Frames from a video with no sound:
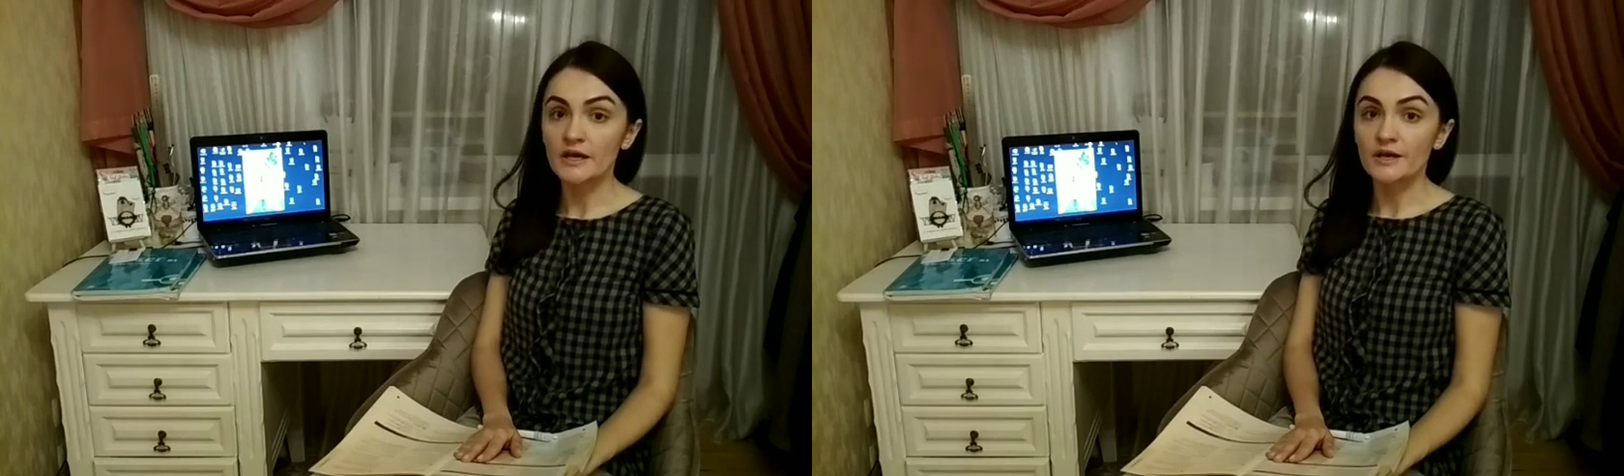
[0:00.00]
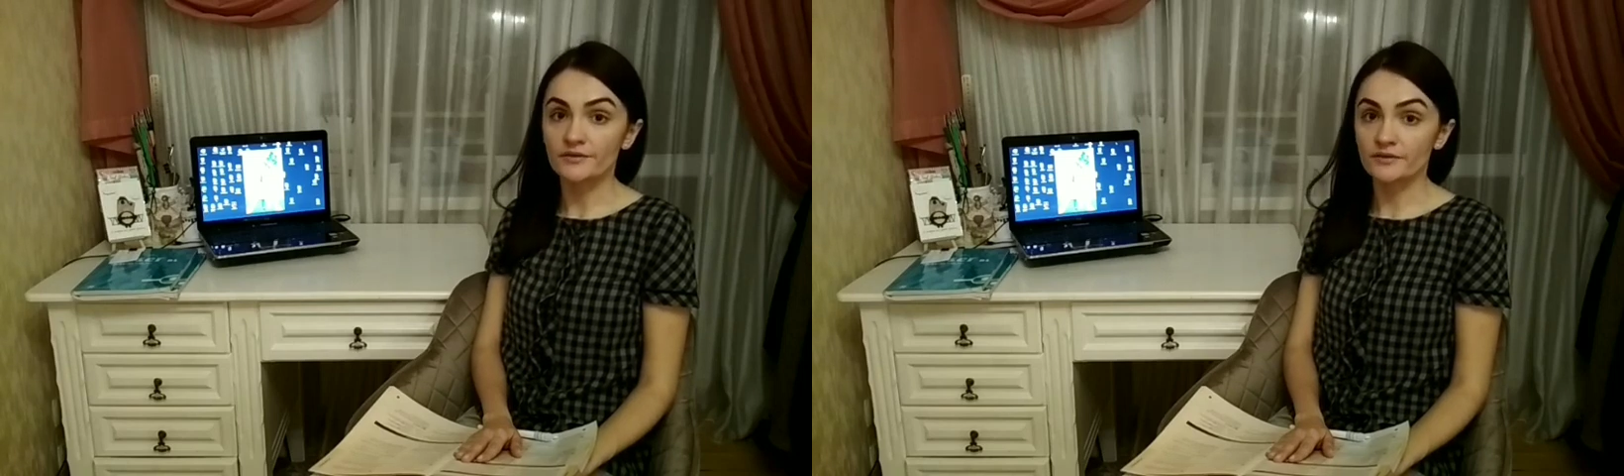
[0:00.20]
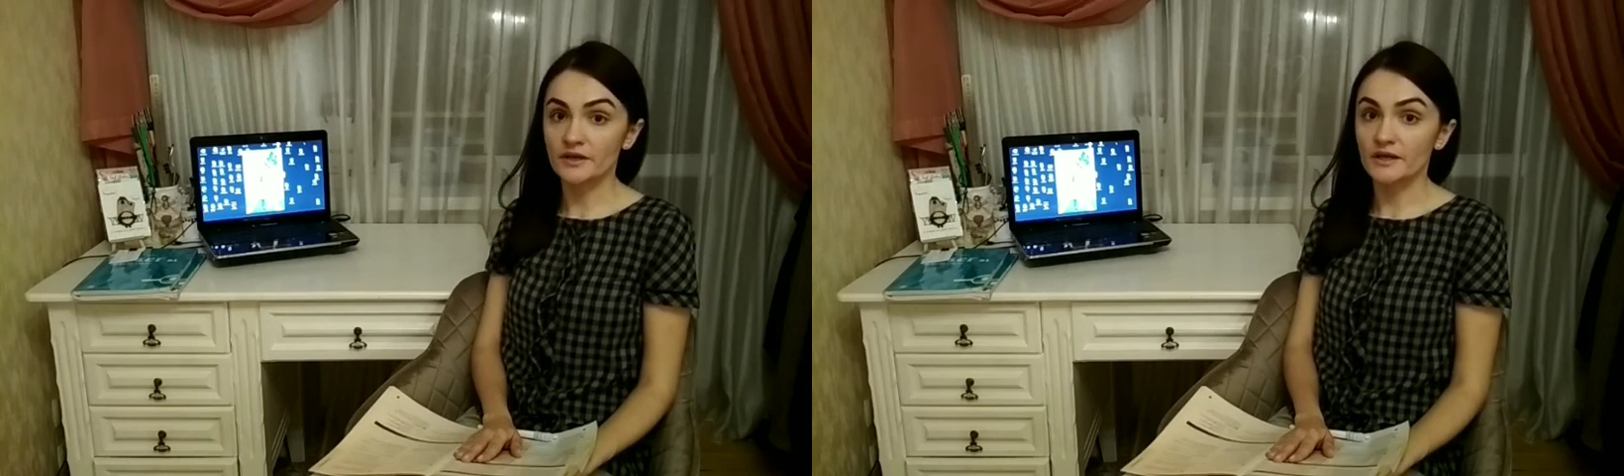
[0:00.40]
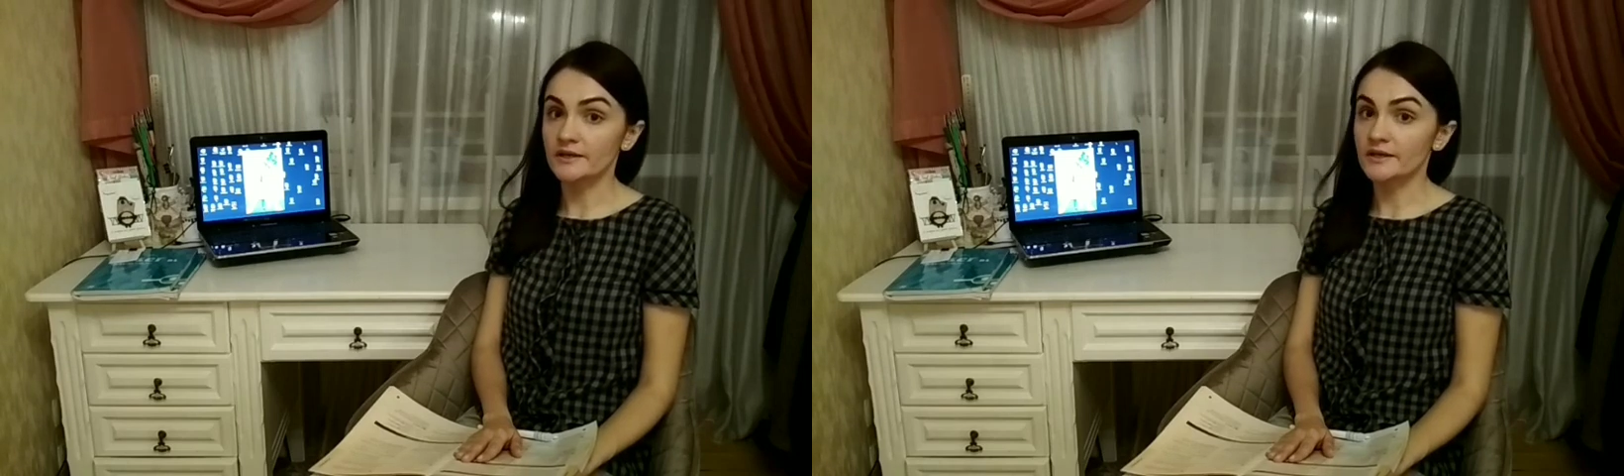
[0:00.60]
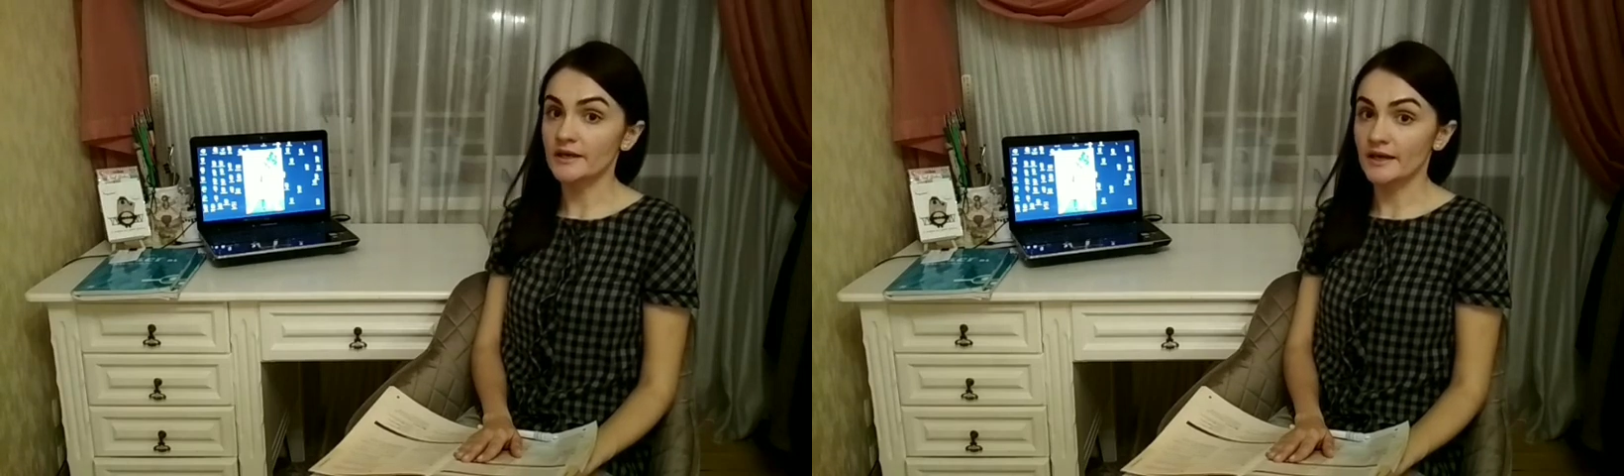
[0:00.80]
They are
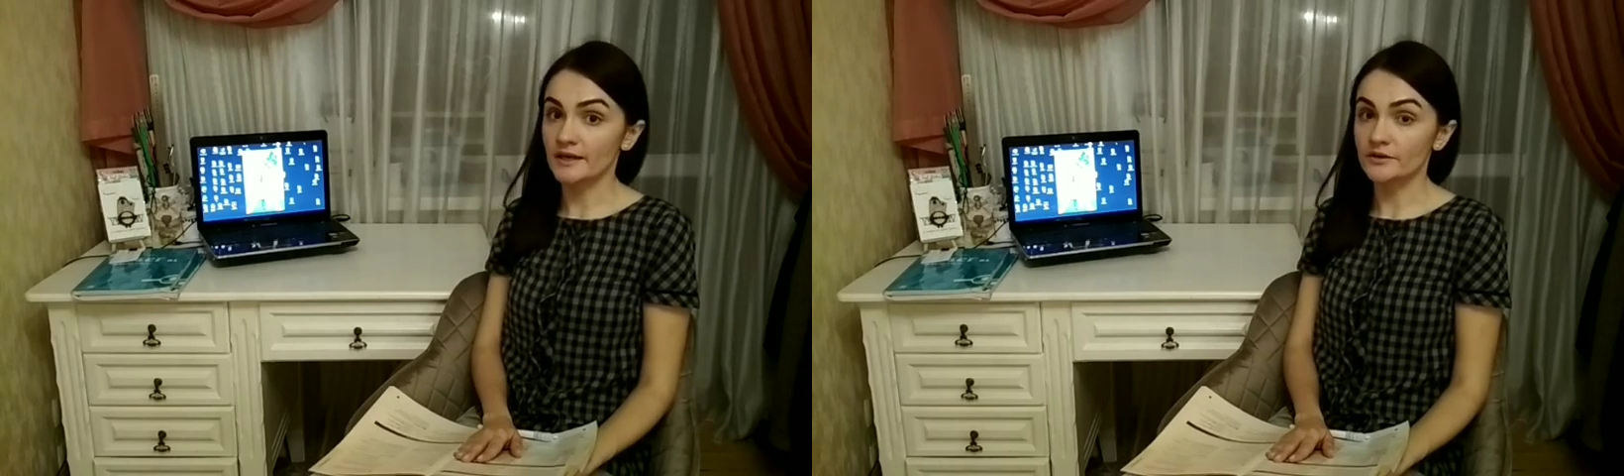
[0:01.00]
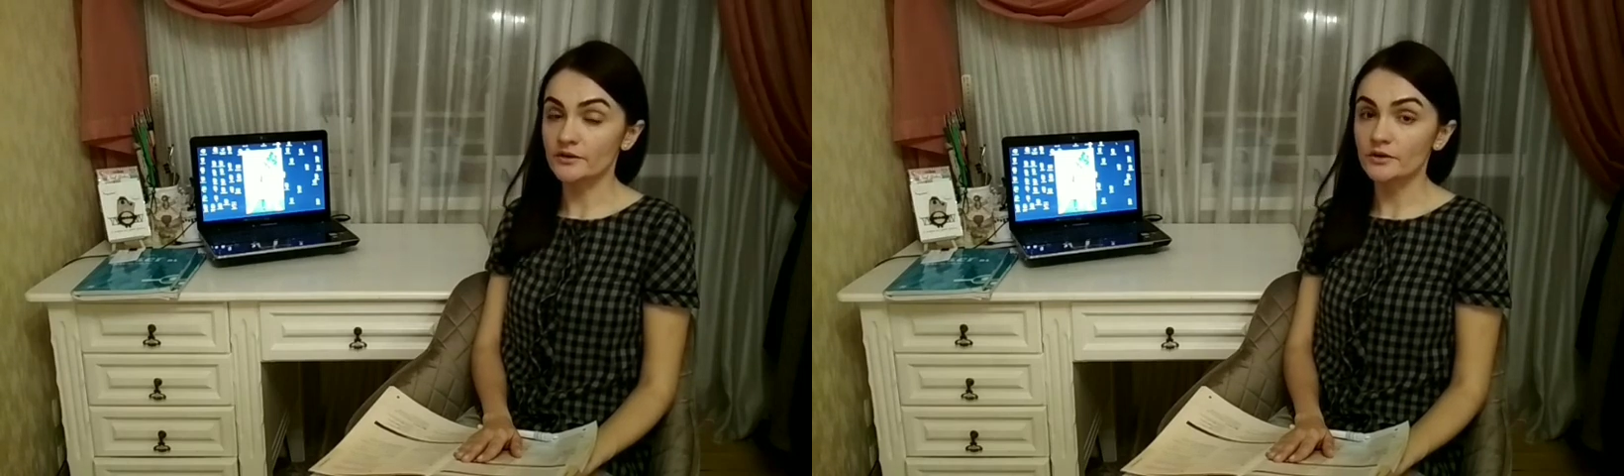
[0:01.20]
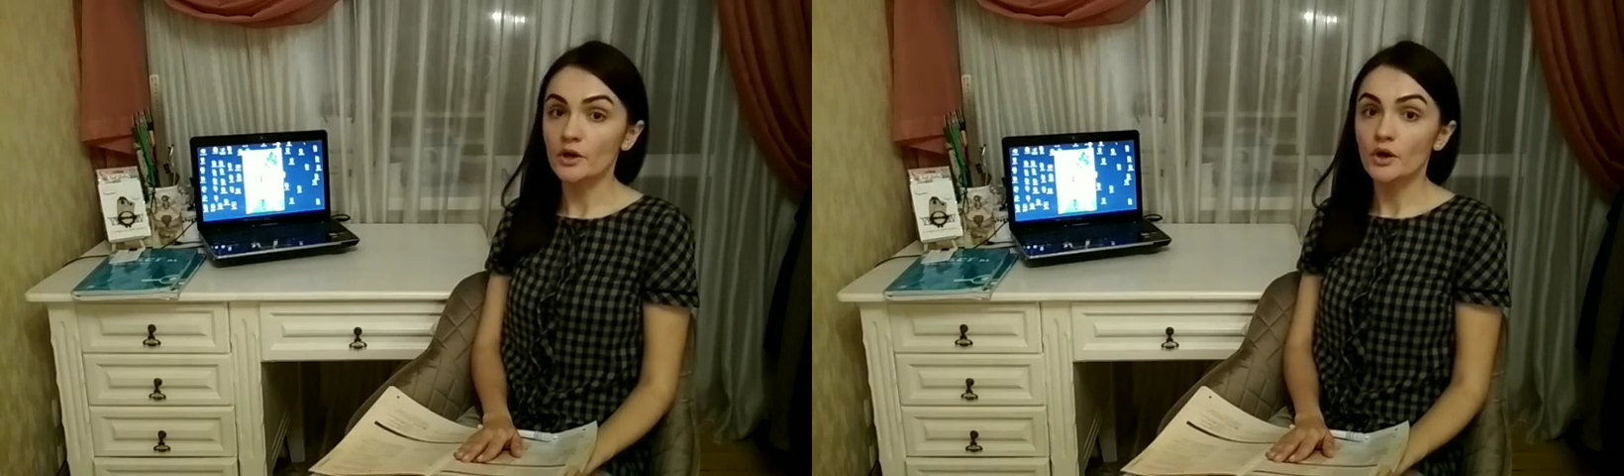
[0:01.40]
can,